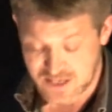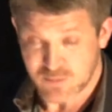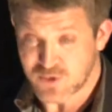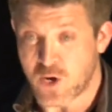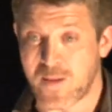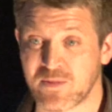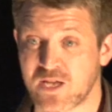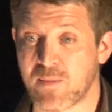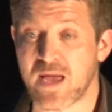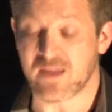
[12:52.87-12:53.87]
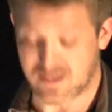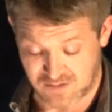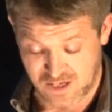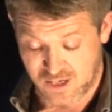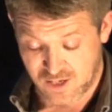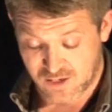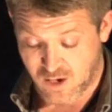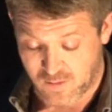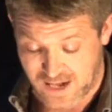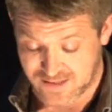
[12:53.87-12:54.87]
And there was no MDMA, and
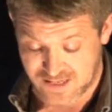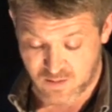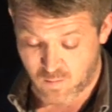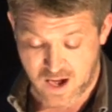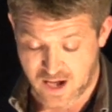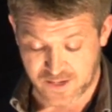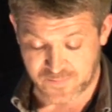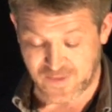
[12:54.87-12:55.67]
cocaine didn't work.